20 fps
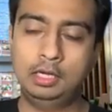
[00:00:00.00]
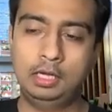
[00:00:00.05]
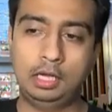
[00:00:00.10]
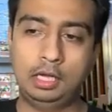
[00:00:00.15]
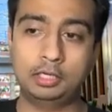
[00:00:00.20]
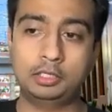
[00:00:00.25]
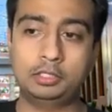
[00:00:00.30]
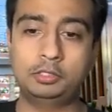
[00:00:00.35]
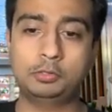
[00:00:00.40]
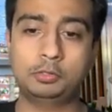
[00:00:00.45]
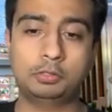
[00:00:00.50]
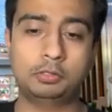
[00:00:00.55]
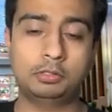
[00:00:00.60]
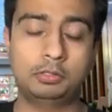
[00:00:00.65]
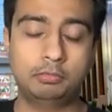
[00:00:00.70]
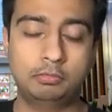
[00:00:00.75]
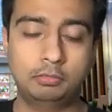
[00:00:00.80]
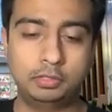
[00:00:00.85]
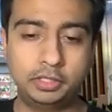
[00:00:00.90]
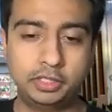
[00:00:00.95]
and you're
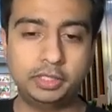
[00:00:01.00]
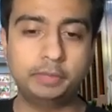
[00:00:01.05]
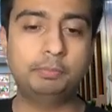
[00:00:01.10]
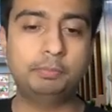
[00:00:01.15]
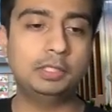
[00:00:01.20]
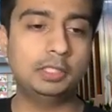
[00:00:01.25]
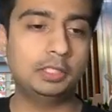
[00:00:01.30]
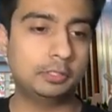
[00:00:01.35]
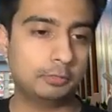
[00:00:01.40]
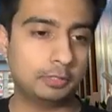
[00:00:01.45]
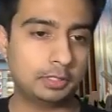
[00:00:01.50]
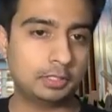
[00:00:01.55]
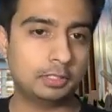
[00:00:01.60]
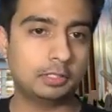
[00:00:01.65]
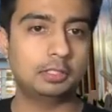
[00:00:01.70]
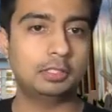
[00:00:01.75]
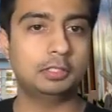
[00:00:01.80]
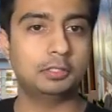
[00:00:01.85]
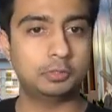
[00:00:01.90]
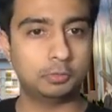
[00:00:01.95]
deeply interested
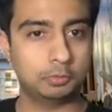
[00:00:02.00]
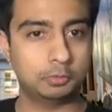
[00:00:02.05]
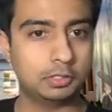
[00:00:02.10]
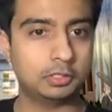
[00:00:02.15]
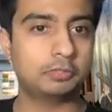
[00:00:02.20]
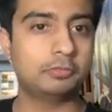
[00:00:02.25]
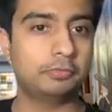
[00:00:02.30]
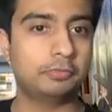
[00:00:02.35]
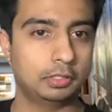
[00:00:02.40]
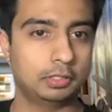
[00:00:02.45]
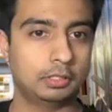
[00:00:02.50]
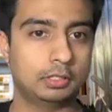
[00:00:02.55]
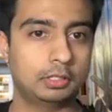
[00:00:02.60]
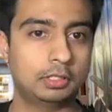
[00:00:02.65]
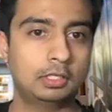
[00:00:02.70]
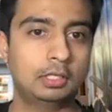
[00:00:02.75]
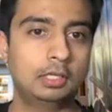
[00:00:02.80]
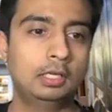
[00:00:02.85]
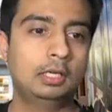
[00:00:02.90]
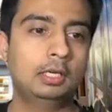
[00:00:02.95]
into this field,
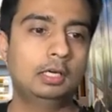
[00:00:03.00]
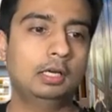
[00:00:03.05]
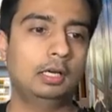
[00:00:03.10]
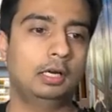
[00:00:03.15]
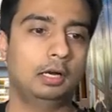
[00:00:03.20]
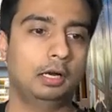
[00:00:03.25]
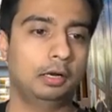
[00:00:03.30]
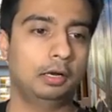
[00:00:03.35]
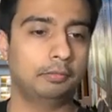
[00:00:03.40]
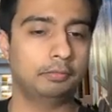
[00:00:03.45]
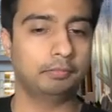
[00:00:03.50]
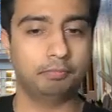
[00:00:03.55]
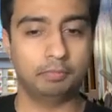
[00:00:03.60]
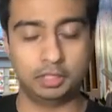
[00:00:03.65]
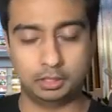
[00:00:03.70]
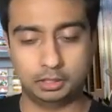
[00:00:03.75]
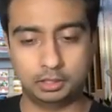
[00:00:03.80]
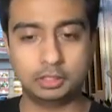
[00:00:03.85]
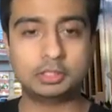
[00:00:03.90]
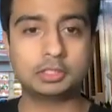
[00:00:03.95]

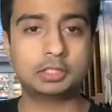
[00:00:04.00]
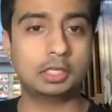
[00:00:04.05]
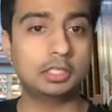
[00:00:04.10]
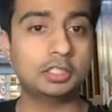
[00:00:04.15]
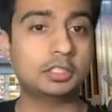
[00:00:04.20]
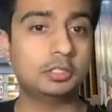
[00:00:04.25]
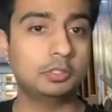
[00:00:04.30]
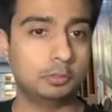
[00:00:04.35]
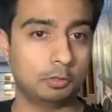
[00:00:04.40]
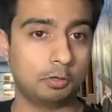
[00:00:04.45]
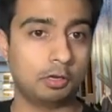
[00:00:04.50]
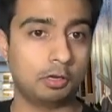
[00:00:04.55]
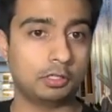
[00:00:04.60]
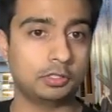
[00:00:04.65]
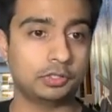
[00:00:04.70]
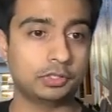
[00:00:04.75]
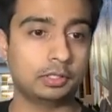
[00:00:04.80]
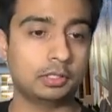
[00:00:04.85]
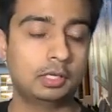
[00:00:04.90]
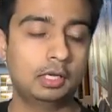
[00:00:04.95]
in this case,
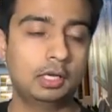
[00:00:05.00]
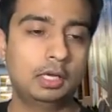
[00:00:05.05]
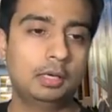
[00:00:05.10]
neurology.